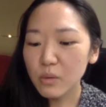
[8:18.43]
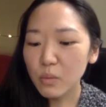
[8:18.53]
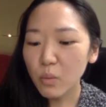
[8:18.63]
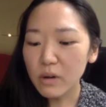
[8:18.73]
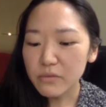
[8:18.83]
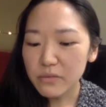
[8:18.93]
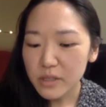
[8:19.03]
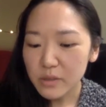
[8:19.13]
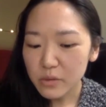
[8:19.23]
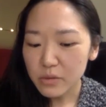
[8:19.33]
what
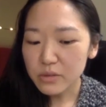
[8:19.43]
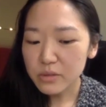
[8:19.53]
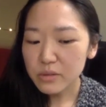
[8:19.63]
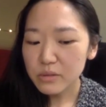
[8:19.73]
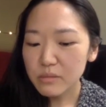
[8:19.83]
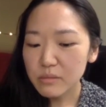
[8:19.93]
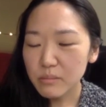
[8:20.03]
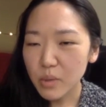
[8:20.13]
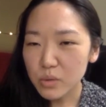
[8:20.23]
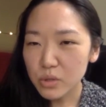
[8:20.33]
feels
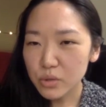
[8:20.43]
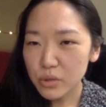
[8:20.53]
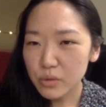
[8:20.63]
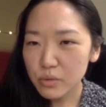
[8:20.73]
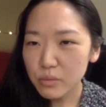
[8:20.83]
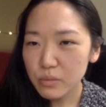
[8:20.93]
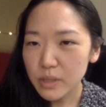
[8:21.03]
most true